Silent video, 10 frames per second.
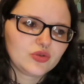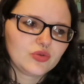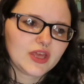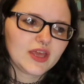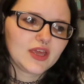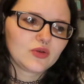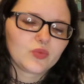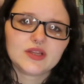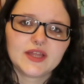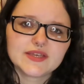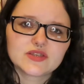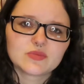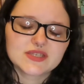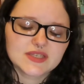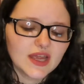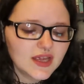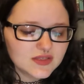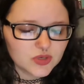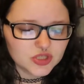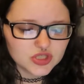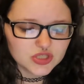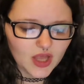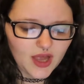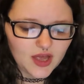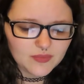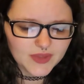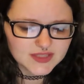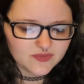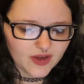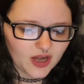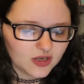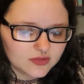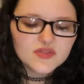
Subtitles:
who can realize her mistakes, which, that's fair.